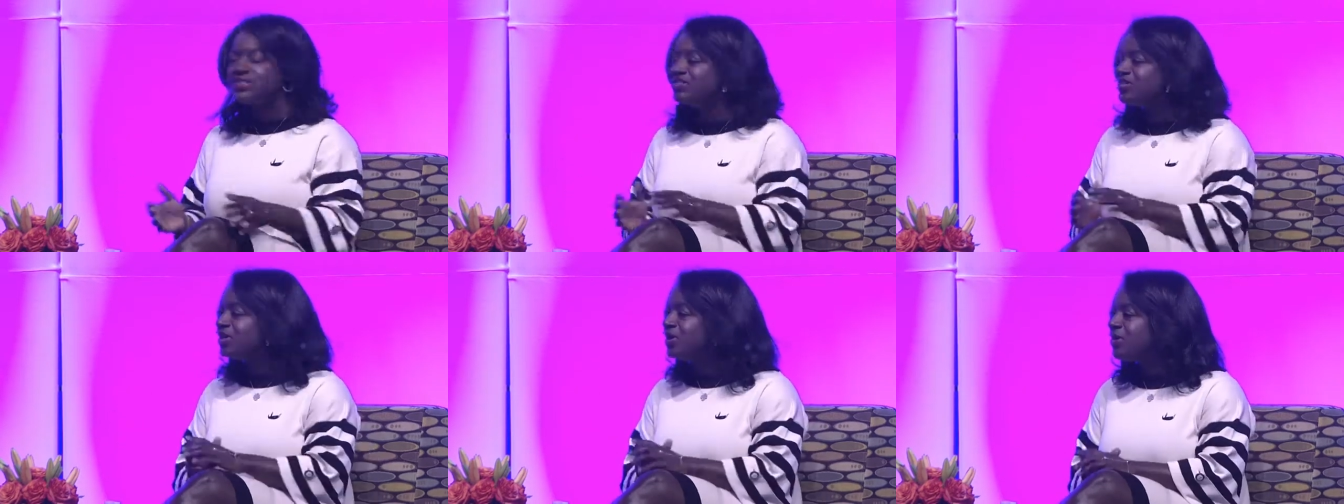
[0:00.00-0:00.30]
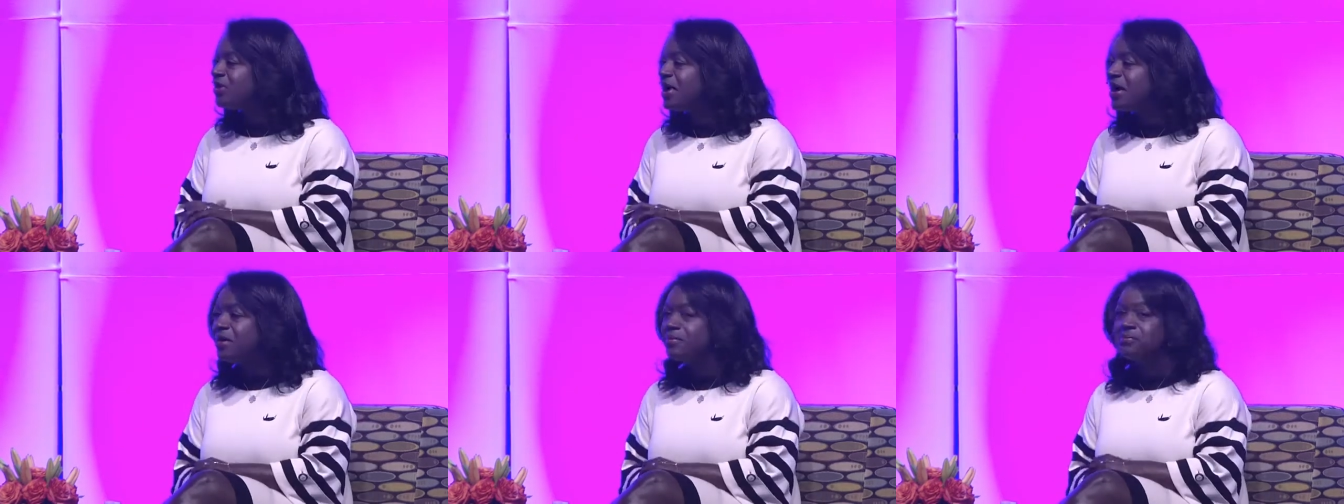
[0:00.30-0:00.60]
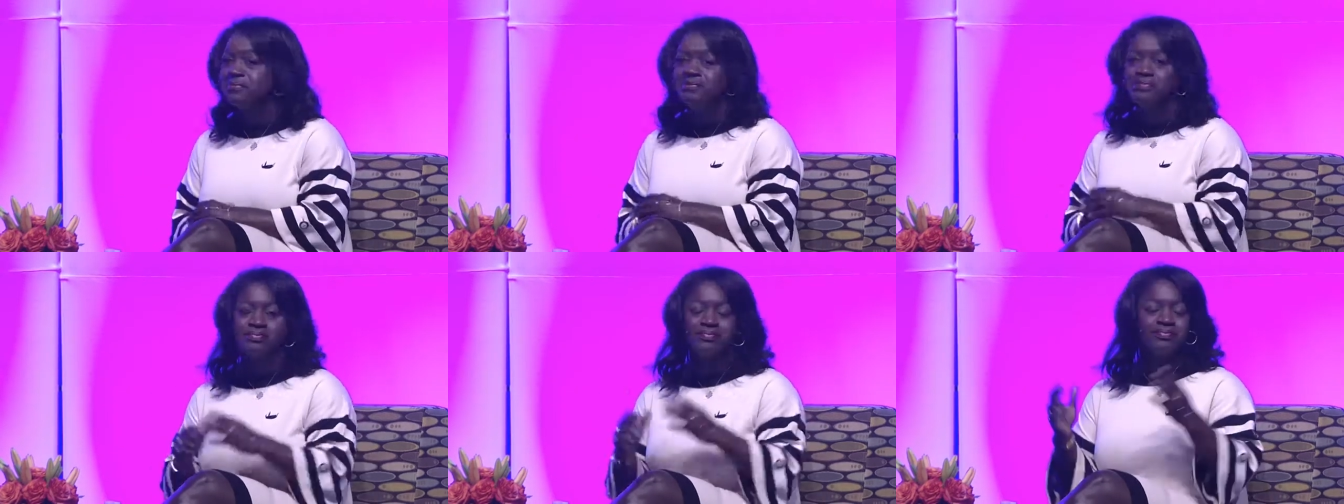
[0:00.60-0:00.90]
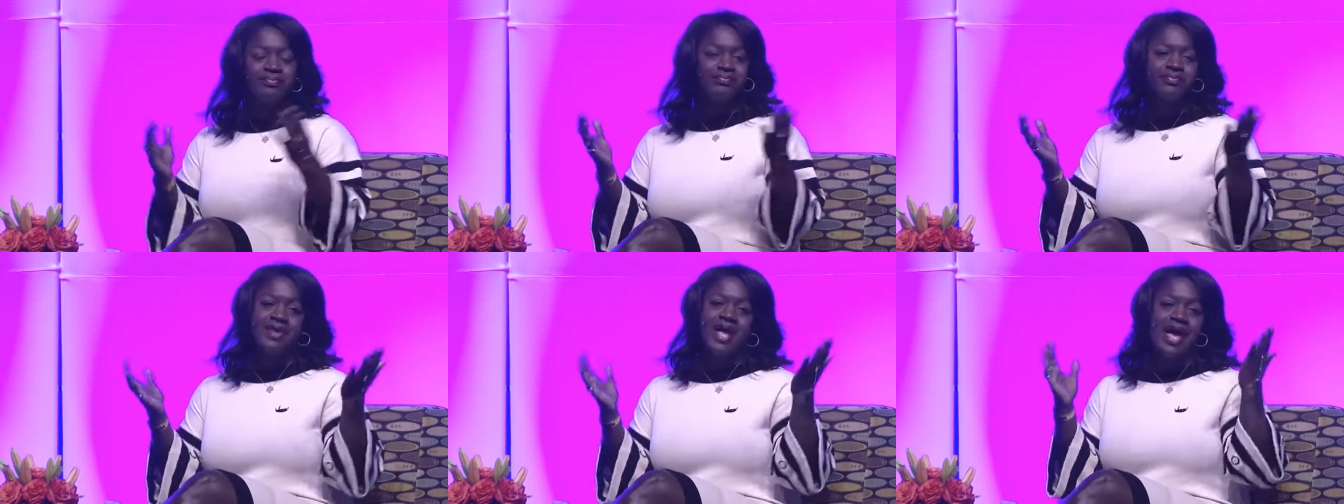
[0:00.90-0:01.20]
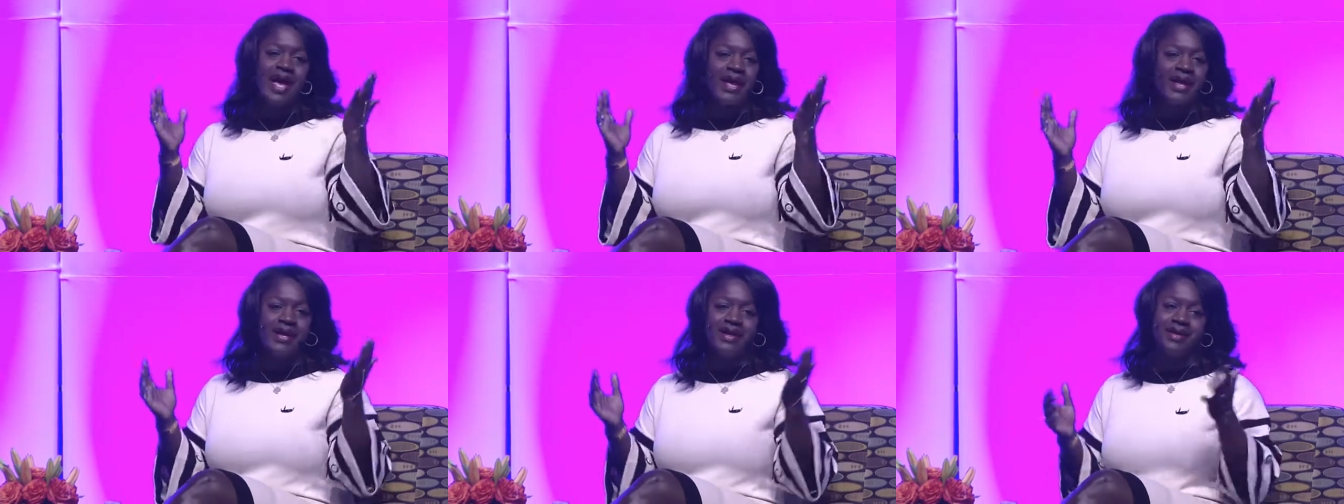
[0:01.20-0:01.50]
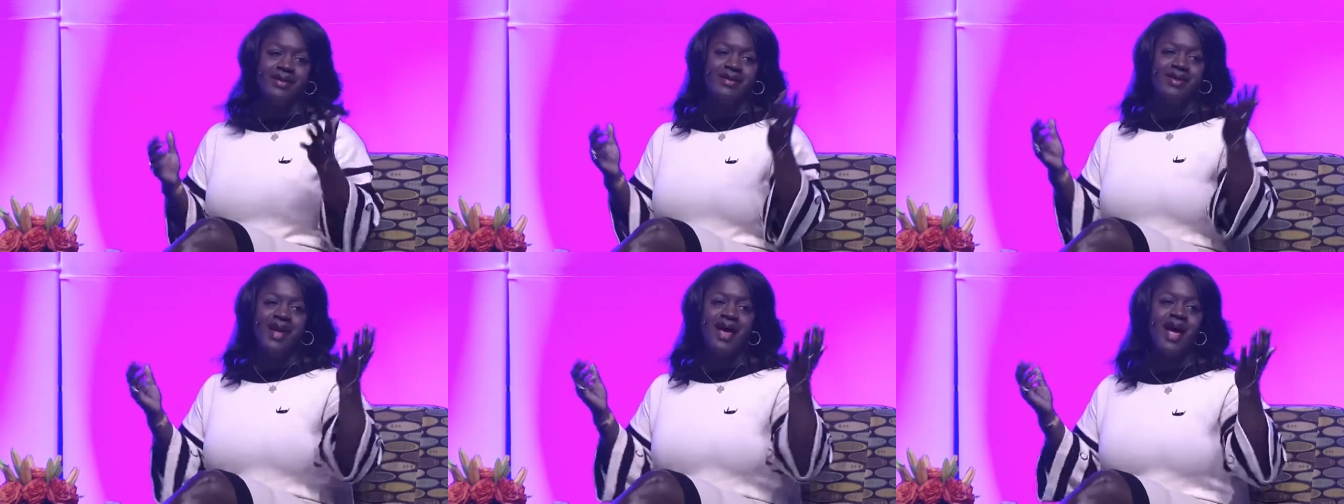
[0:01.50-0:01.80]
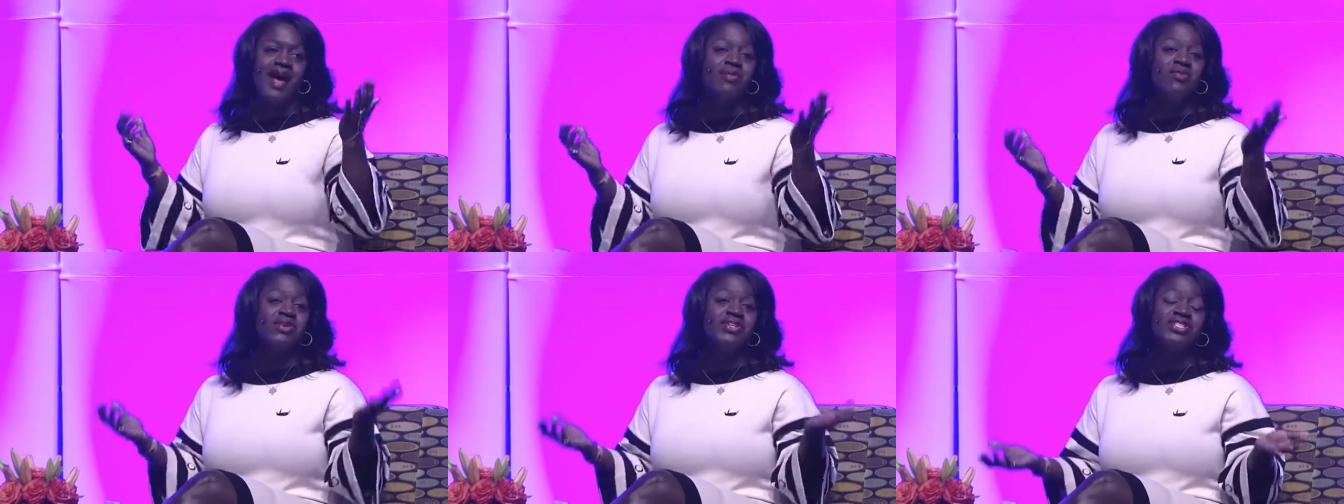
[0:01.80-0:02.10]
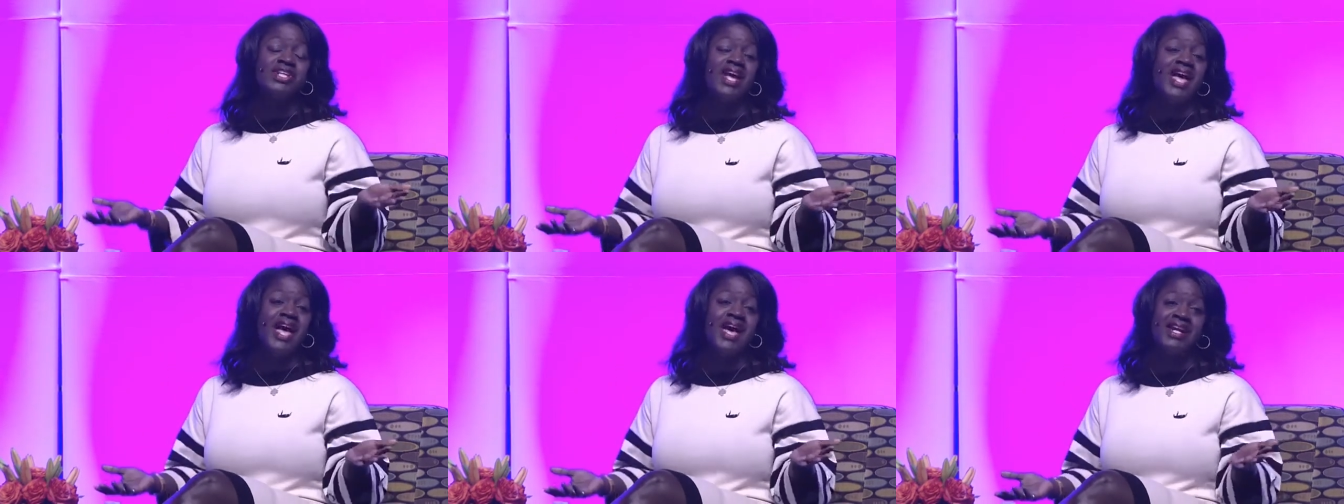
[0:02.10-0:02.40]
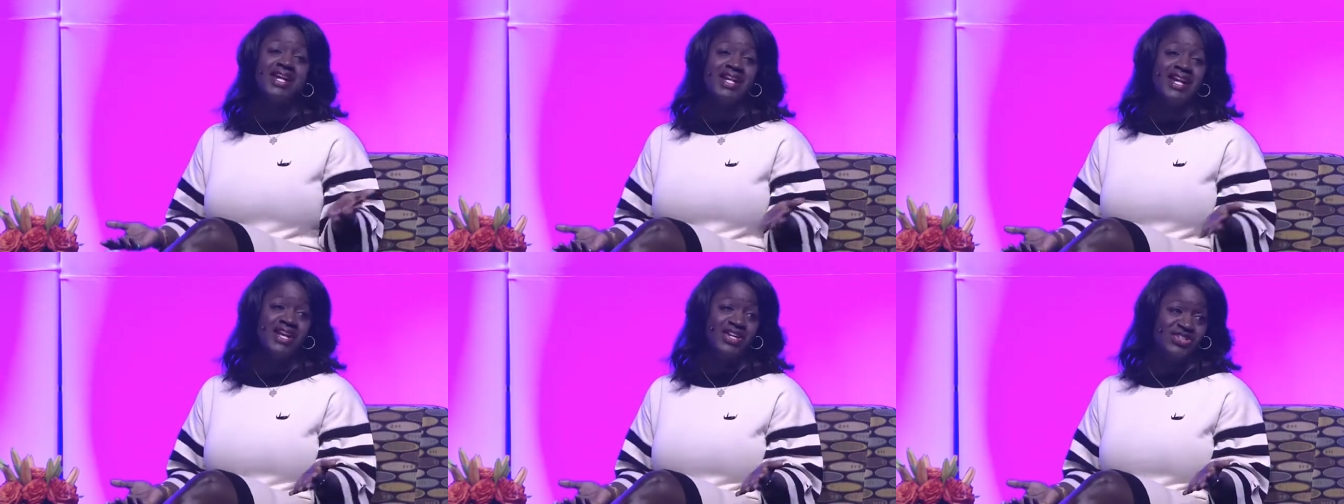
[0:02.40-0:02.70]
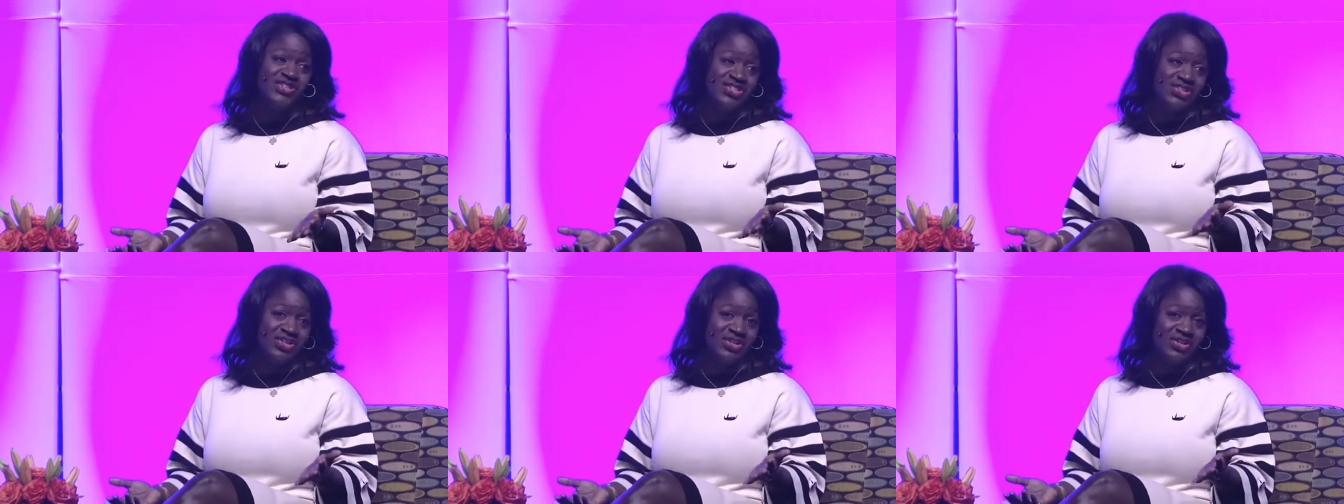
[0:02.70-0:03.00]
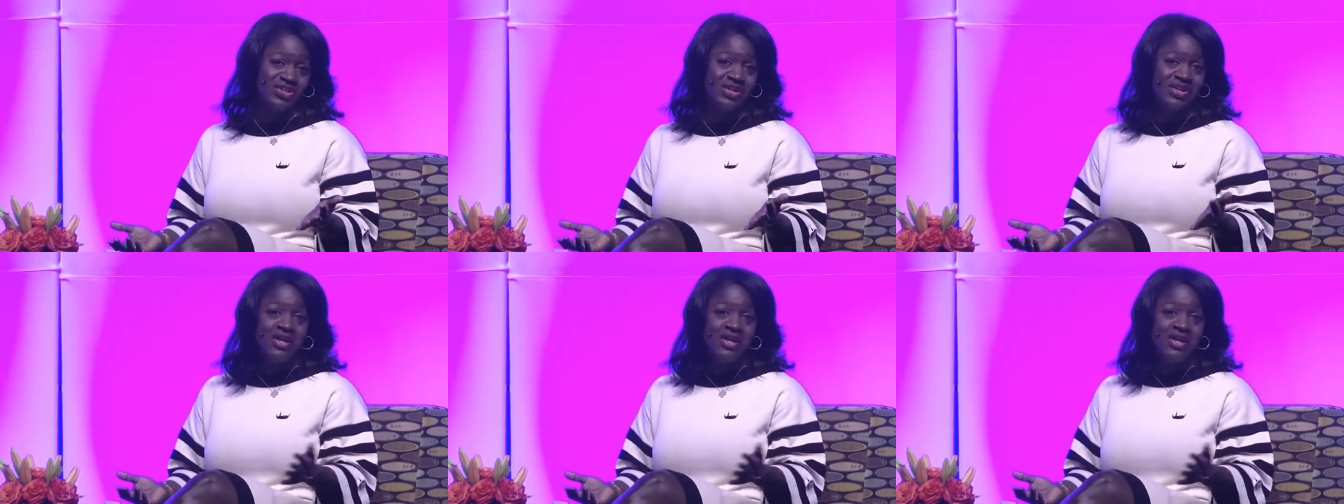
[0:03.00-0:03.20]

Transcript: So um, I, I wish I had an answer.